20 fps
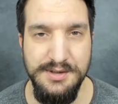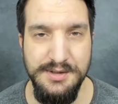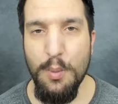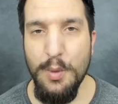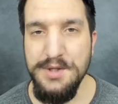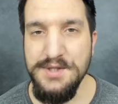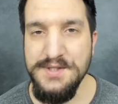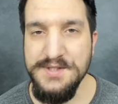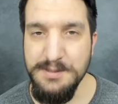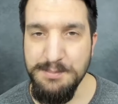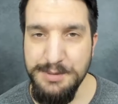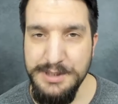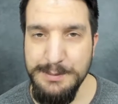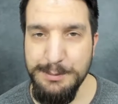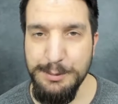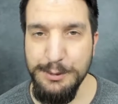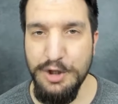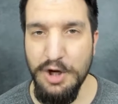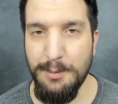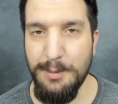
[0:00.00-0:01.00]
When some
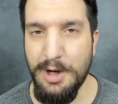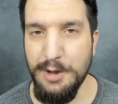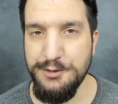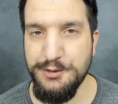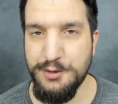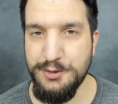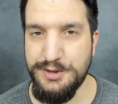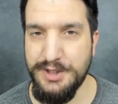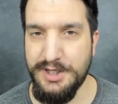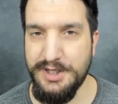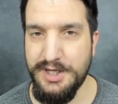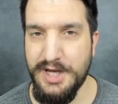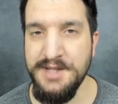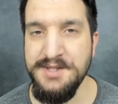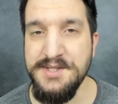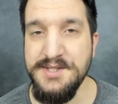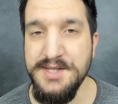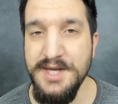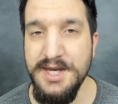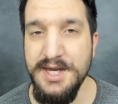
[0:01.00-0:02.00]
people come out today
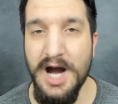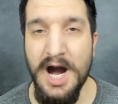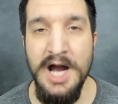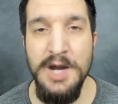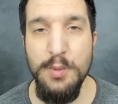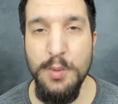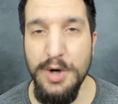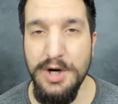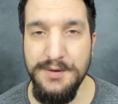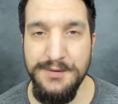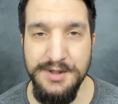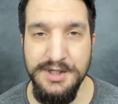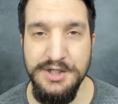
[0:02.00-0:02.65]
and say, I wear